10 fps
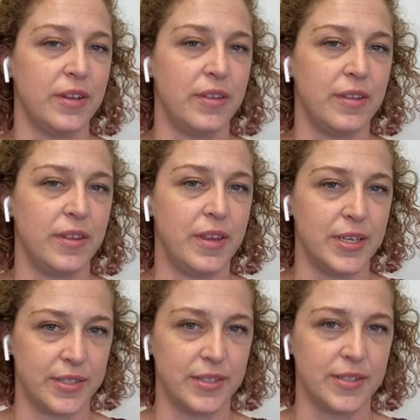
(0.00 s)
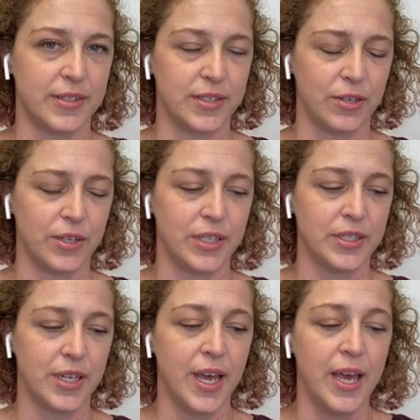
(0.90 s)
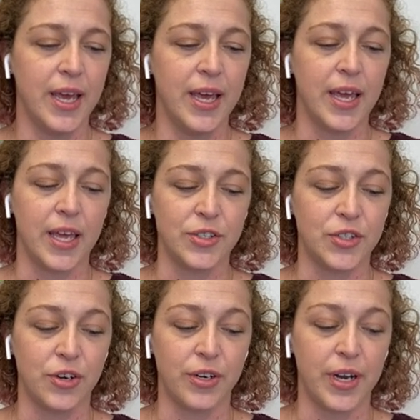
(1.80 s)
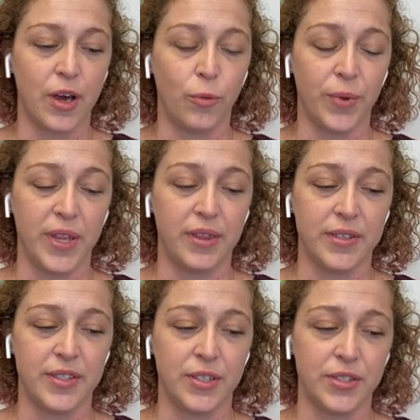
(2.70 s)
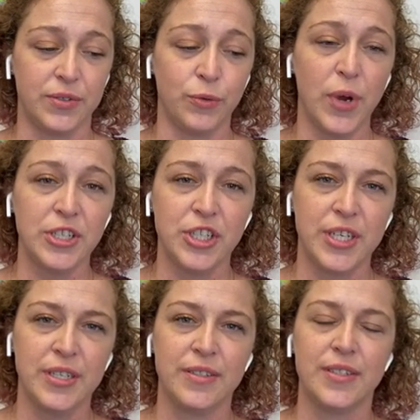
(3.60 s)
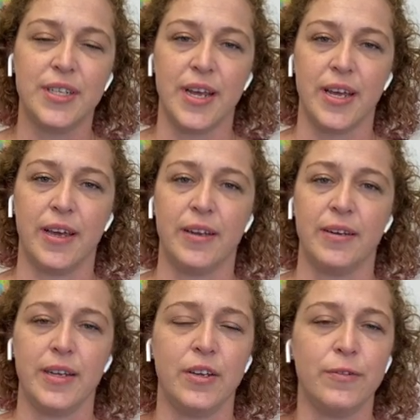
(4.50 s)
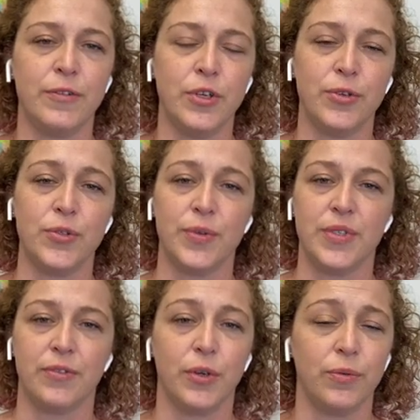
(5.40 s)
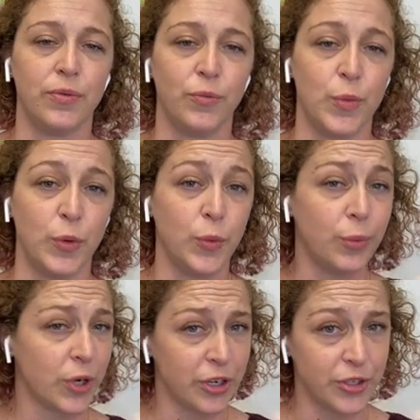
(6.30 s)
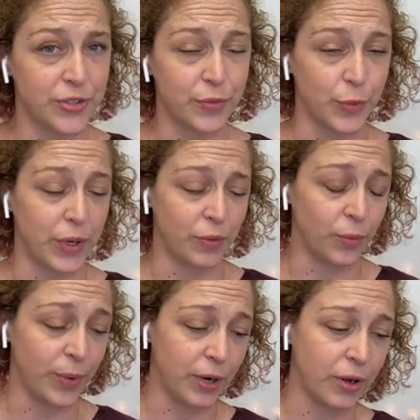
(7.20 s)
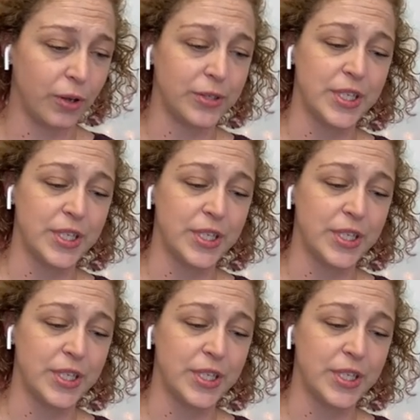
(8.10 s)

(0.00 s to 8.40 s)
this series, it started out with a series of questions and interviews with different women woodworkers from around the world.